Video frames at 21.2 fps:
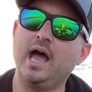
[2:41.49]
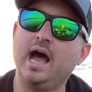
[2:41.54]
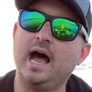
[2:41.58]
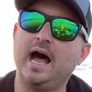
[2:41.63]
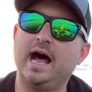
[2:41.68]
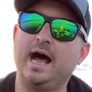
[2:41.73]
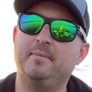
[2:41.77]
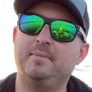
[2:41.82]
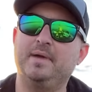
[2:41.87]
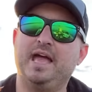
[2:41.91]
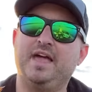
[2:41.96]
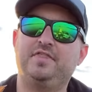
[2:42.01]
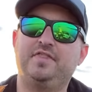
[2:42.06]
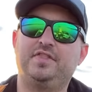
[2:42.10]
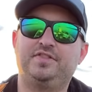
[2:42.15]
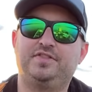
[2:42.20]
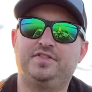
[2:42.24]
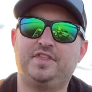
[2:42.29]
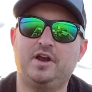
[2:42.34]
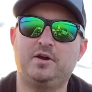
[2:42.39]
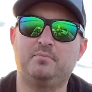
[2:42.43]

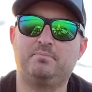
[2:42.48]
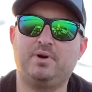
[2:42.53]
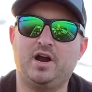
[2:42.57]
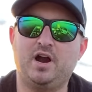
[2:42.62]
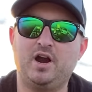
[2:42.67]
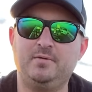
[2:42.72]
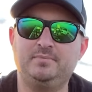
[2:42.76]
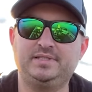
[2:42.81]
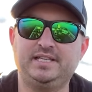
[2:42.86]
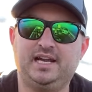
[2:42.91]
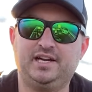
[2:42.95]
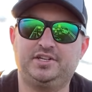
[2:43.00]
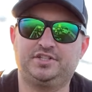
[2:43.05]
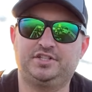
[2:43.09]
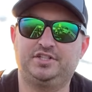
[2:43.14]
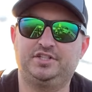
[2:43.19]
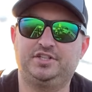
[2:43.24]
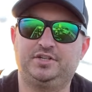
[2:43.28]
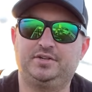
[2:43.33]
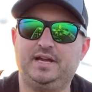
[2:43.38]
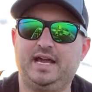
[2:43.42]
And their barbs
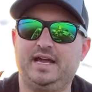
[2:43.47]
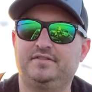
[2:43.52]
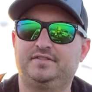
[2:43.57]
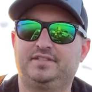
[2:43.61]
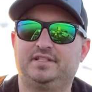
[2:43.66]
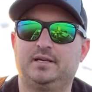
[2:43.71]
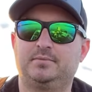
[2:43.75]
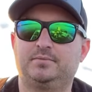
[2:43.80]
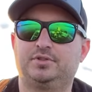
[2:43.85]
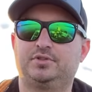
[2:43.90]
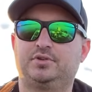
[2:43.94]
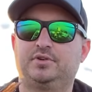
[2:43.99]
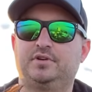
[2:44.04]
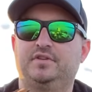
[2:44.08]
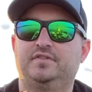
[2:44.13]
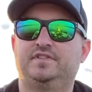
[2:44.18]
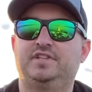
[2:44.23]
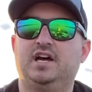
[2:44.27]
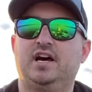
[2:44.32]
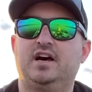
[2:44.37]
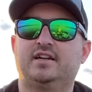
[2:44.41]
actually do have some sort
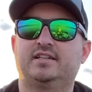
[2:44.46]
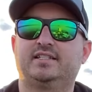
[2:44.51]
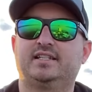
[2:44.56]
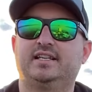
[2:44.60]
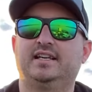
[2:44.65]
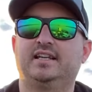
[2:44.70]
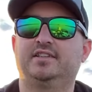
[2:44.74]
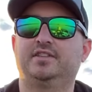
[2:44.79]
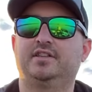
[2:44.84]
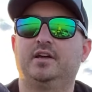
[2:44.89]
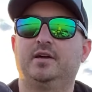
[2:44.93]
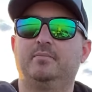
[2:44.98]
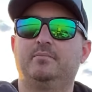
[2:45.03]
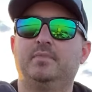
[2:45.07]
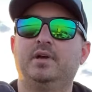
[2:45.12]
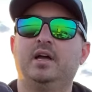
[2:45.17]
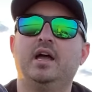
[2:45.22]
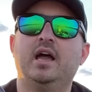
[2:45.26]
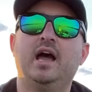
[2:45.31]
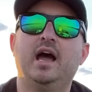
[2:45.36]
of toxin in them.